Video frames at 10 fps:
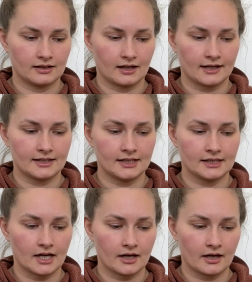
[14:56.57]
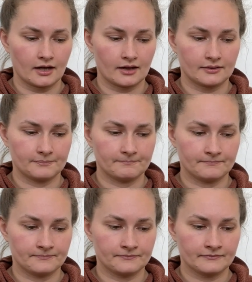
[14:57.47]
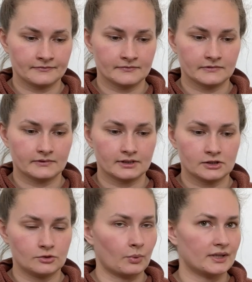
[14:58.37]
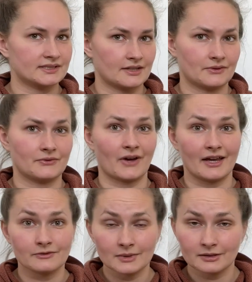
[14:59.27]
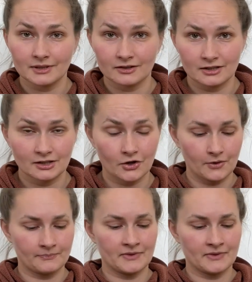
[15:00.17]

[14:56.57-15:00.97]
I think, 2.75 millimeter needle